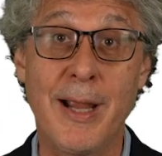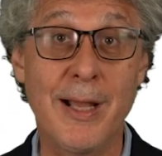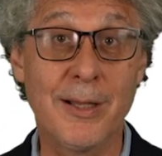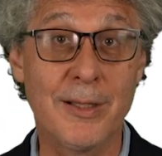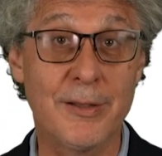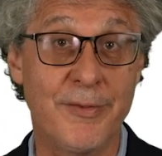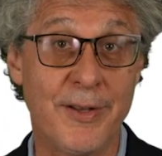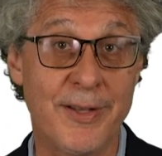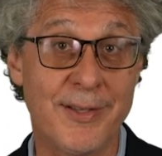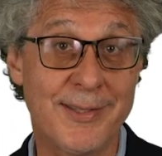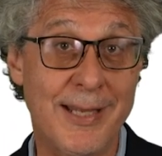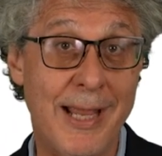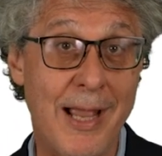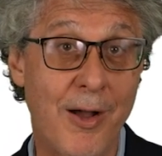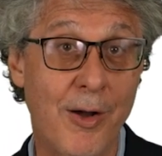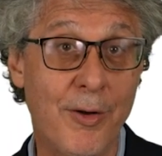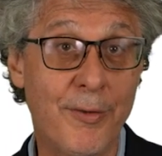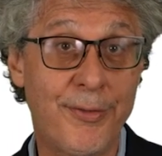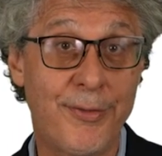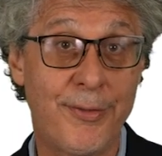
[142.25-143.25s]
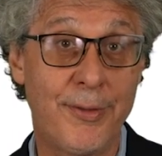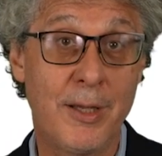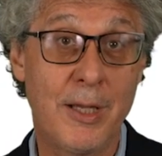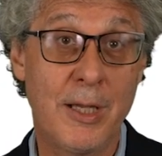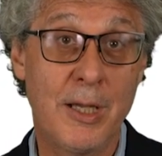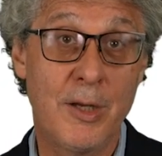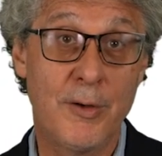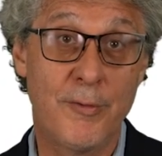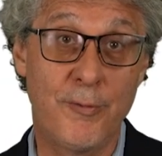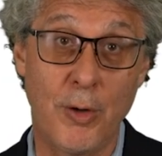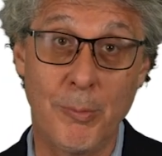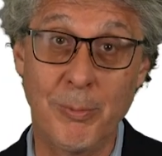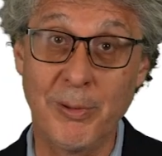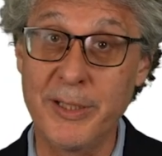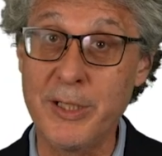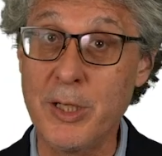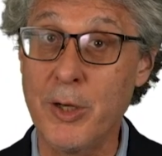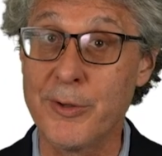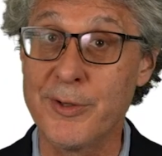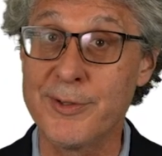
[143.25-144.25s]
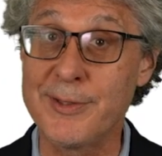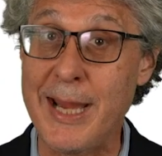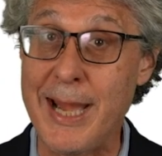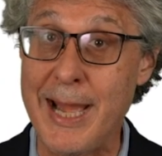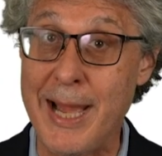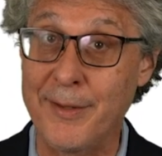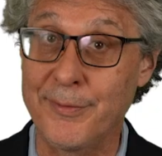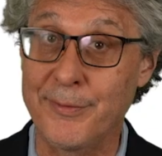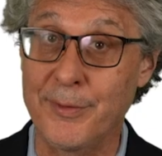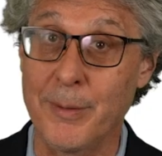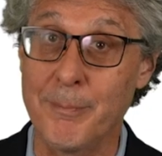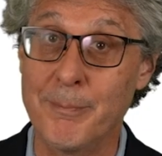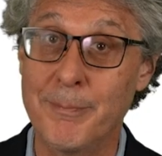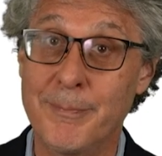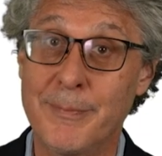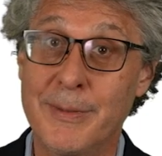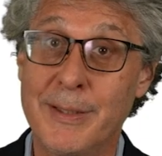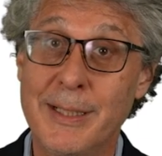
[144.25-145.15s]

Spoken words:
Elevance Health, formerly known as Anthem.